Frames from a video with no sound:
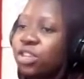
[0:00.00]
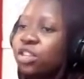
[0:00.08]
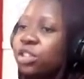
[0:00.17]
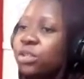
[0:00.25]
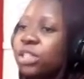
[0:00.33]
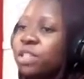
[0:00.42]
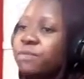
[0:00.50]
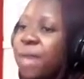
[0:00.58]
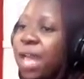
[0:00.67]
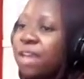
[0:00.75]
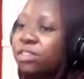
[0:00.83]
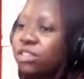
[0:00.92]
including
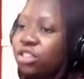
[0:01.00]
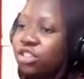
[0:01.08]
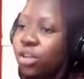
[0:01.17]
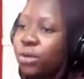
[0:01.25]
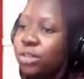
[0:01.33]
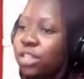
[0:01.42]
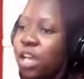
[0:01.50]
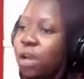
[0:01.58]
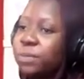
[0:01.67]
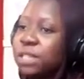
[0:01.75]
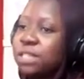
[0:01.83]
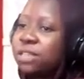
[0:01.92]
banks and insurance
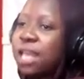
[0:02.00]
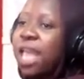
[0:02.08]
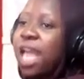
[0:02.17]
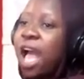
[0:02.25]
companies,